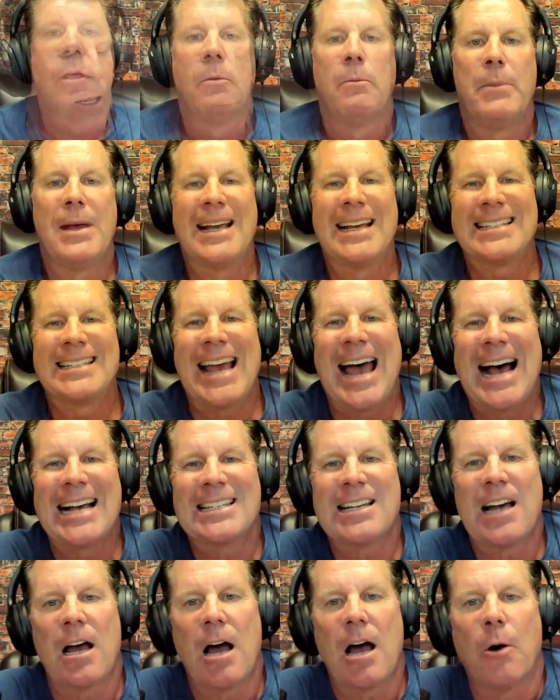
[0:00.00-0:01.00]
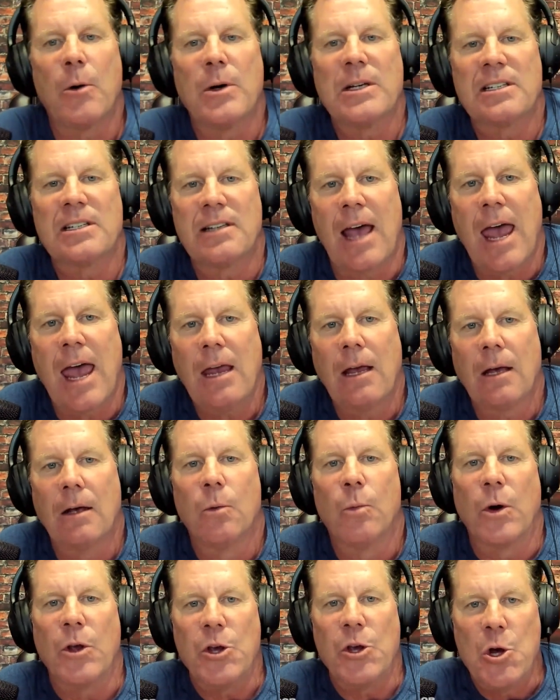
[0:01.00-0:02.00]
Because as I always say,
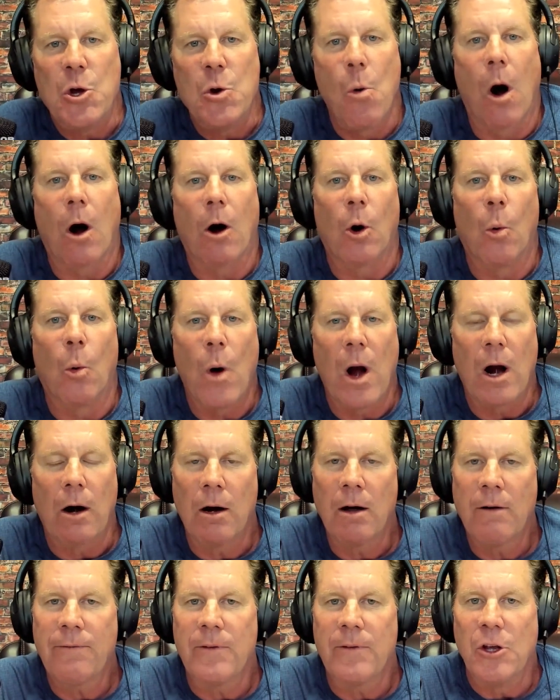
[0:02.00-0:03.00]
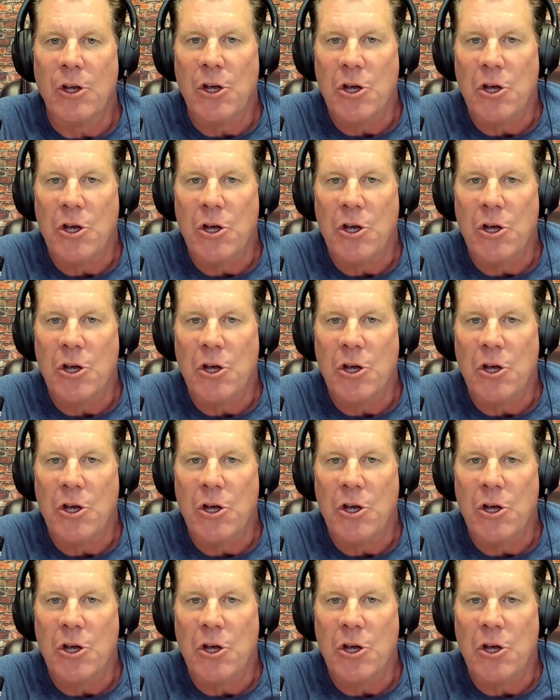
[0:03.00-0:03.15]
what you are aware of,